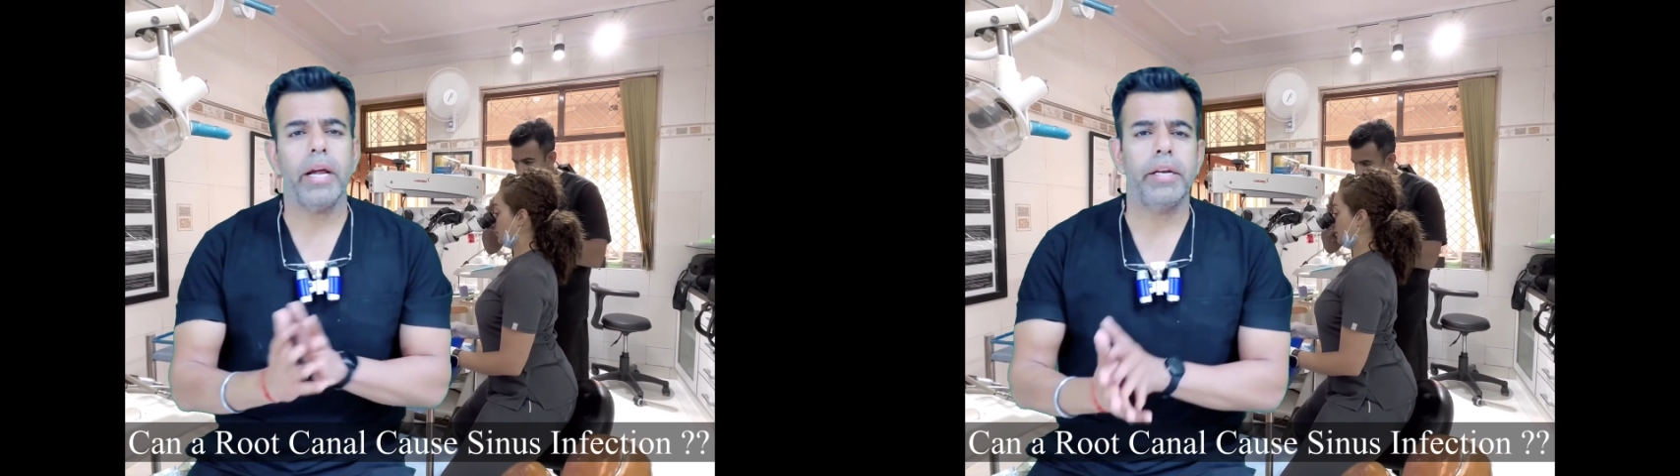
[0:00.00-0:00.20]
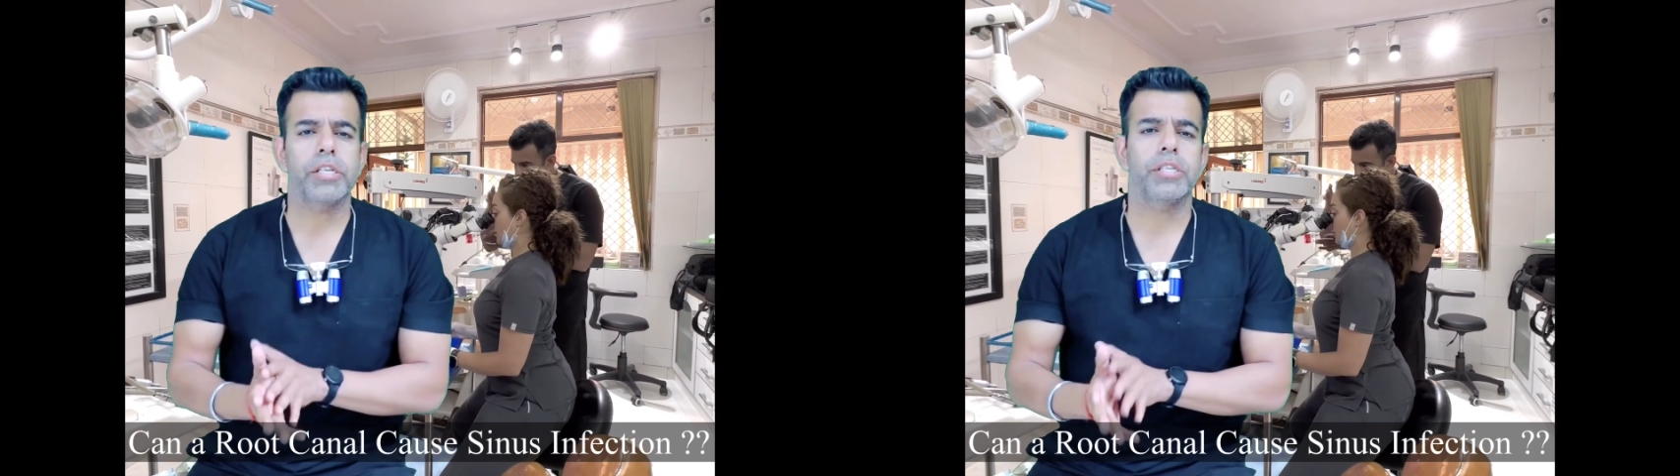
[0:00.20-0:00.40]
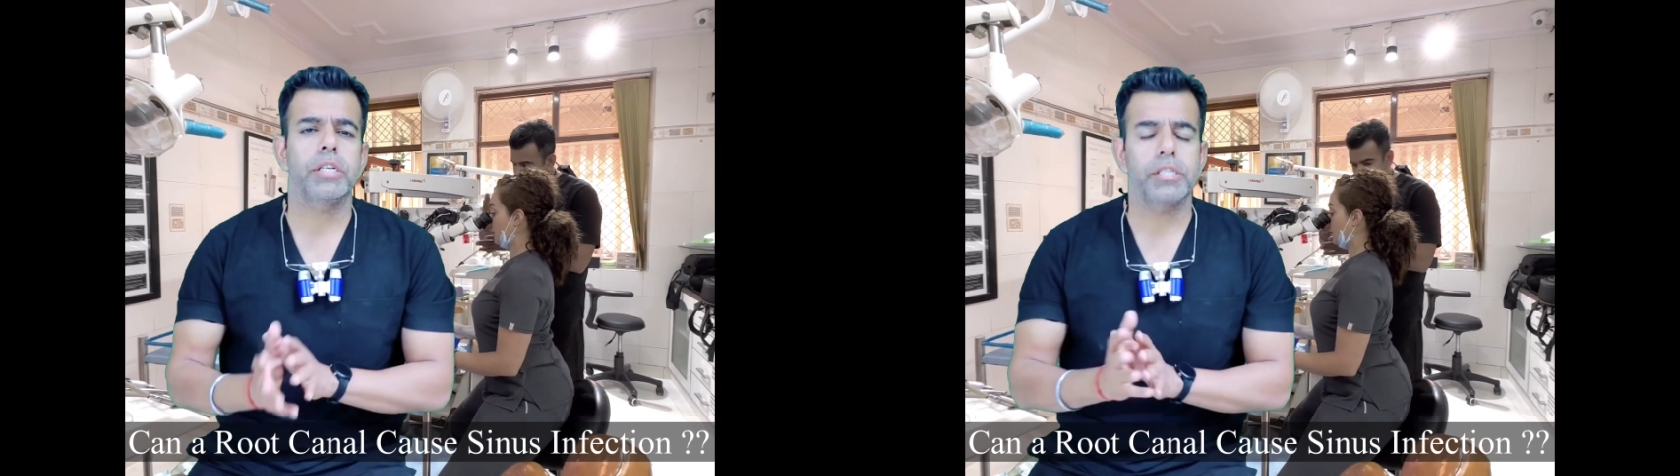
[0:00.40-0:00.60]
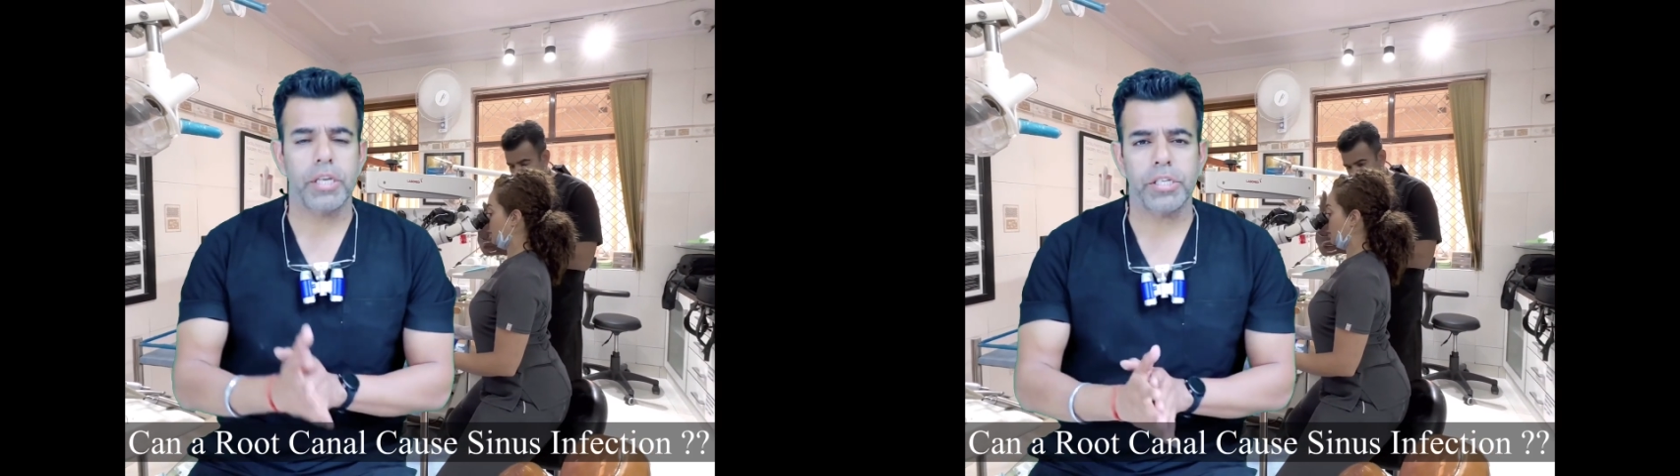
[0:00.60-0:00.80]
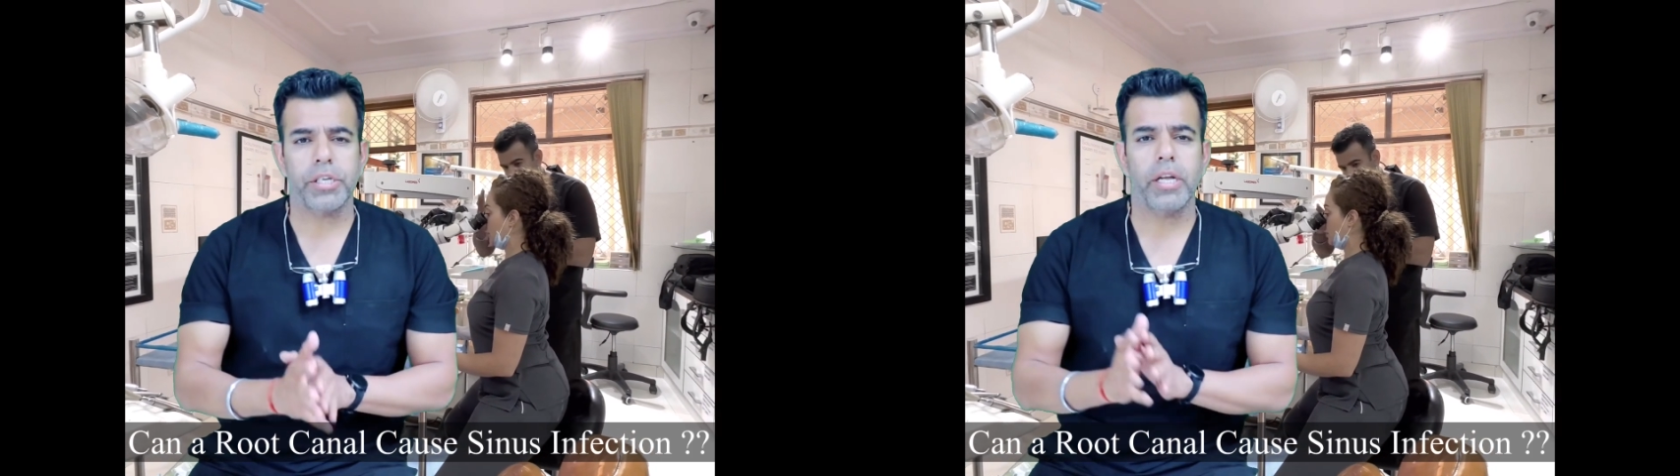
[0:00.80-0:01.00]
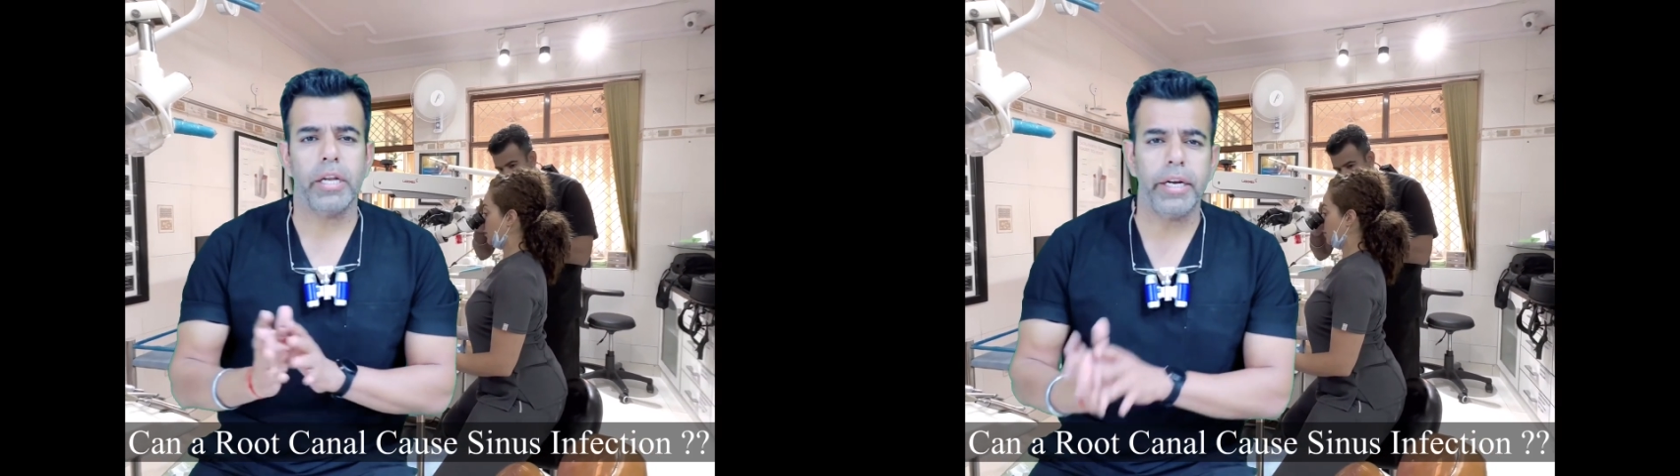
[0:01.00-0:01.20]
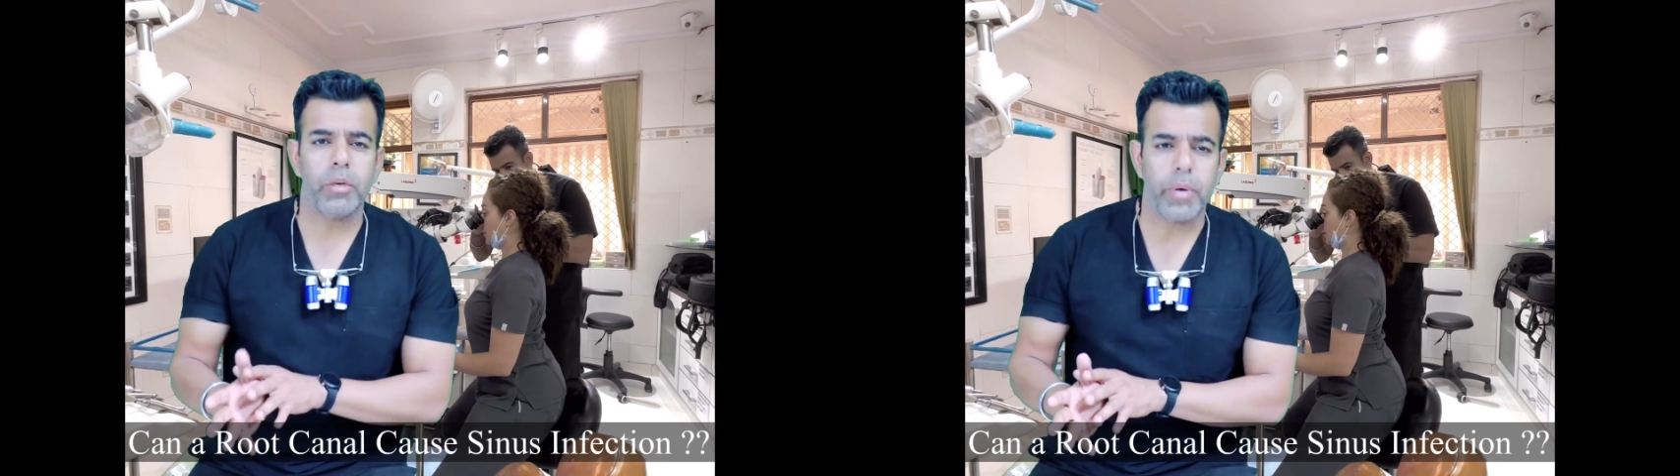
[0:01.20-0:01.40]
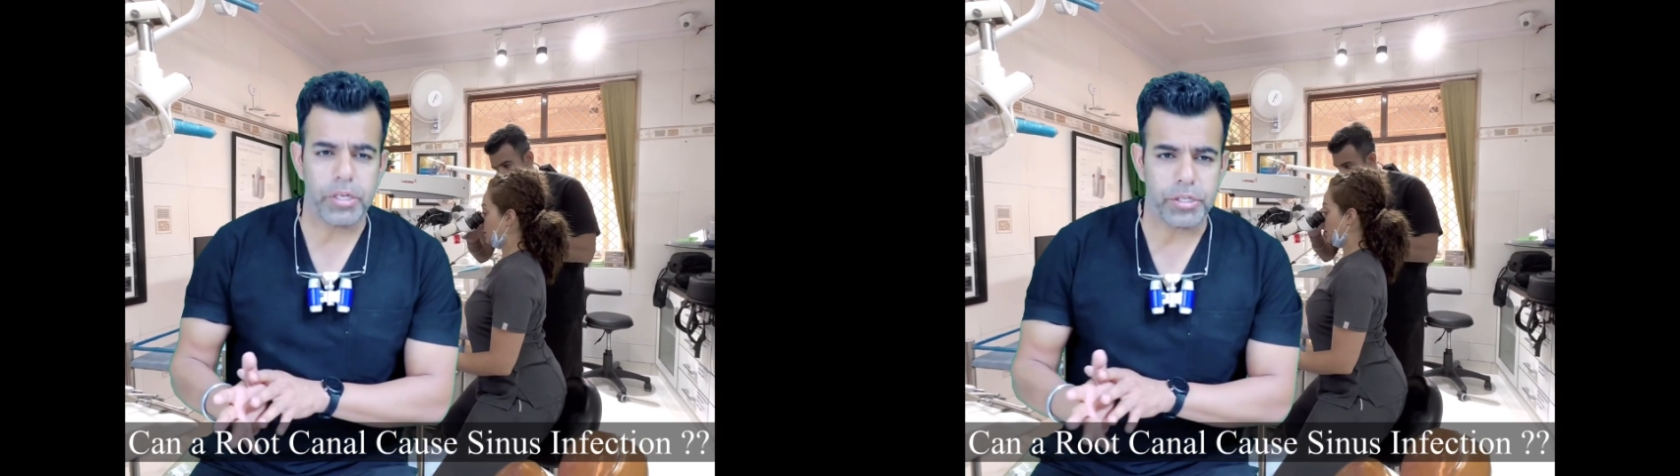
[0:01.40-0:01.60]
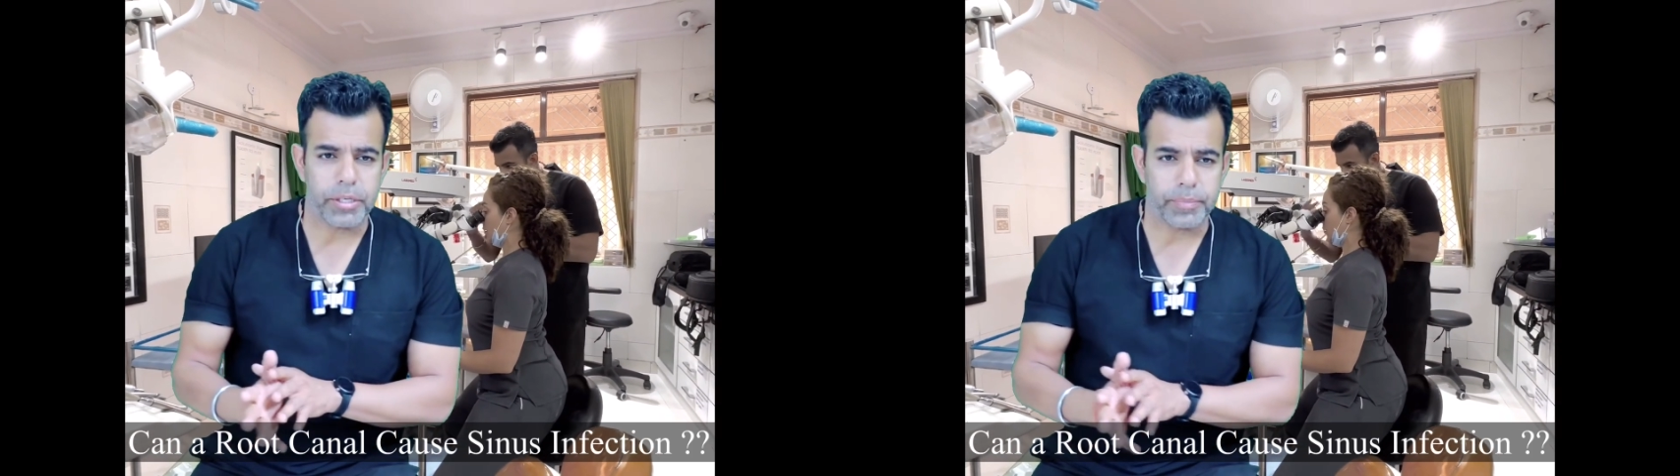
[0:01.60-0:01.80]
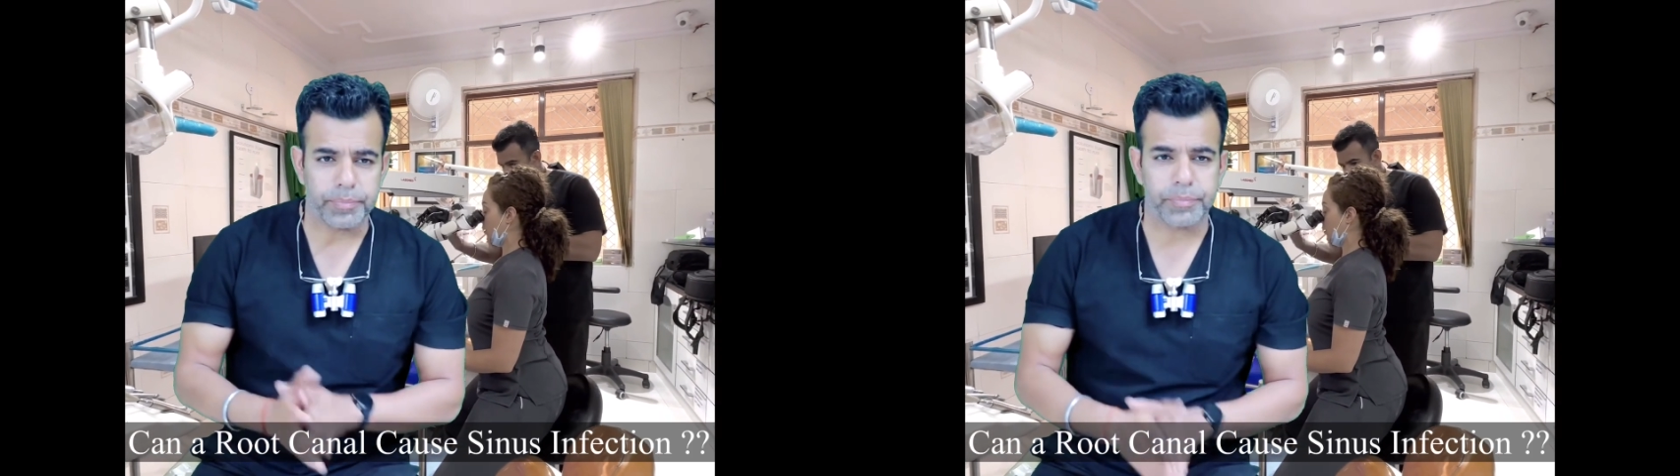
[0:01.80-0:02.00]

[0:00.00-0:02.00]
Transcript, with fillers: additional surgical intervention.